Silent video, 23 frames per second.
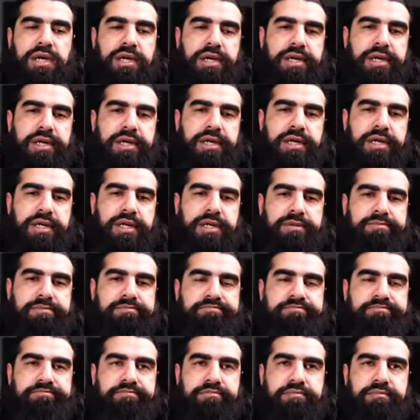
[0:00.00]

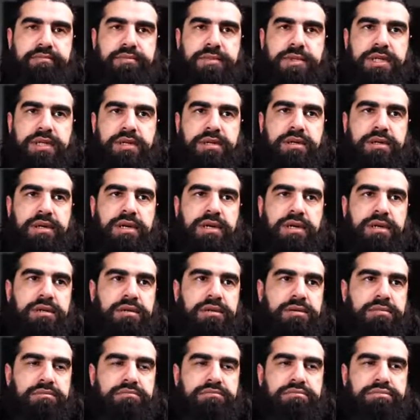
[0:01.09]

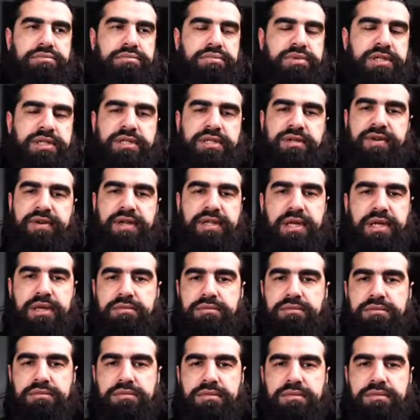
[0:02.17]
just stuff like that.